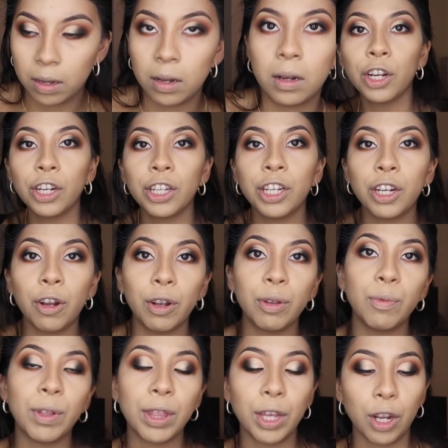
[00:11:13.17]
You're gonna go in
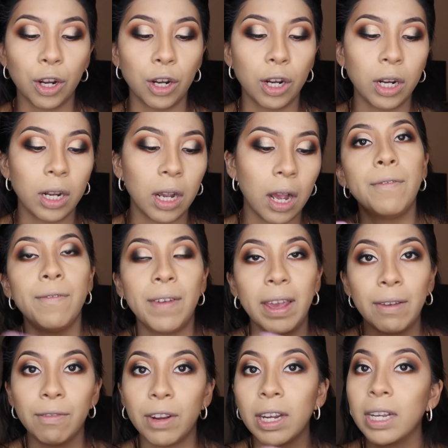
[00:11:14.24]
with your
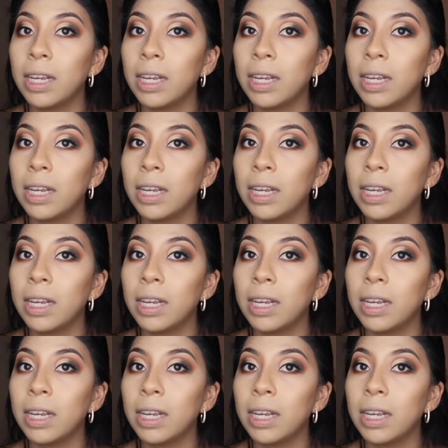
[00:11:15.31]
favorite